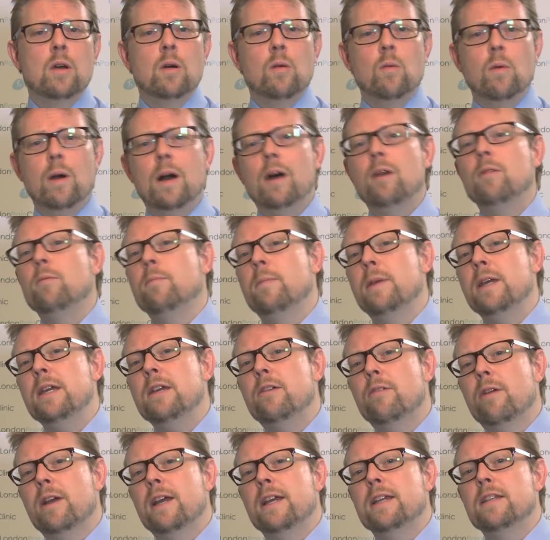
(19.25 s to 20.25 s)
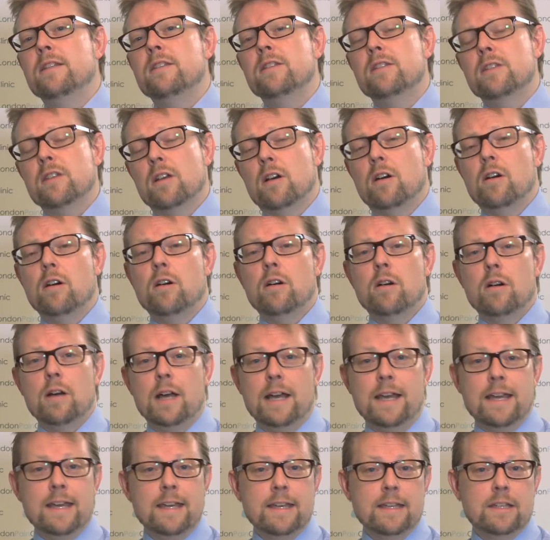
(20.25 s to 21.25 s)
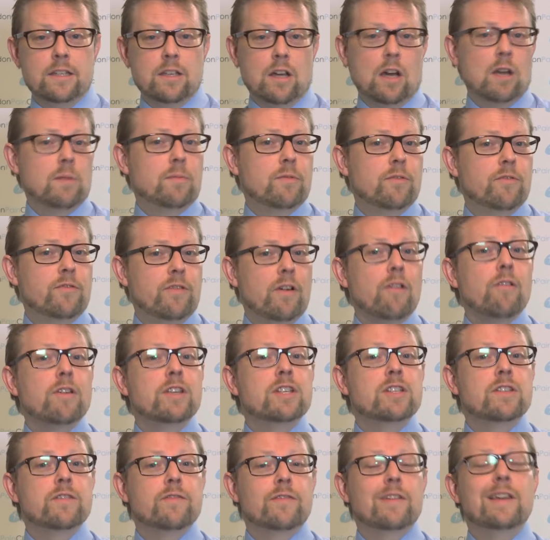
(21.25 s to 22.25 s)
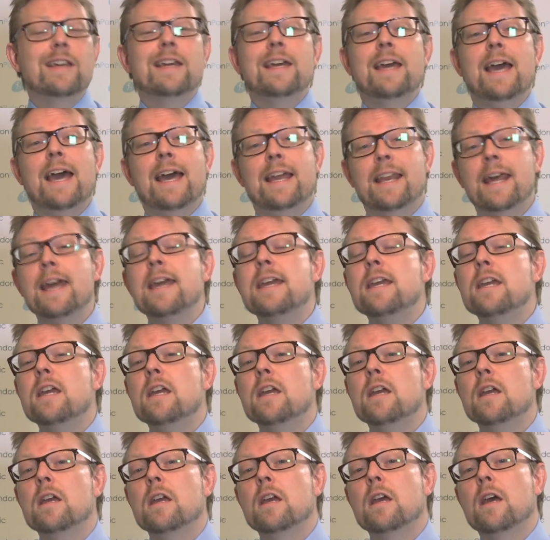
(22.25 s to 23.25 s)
Well, migraines are a type of very severe headache,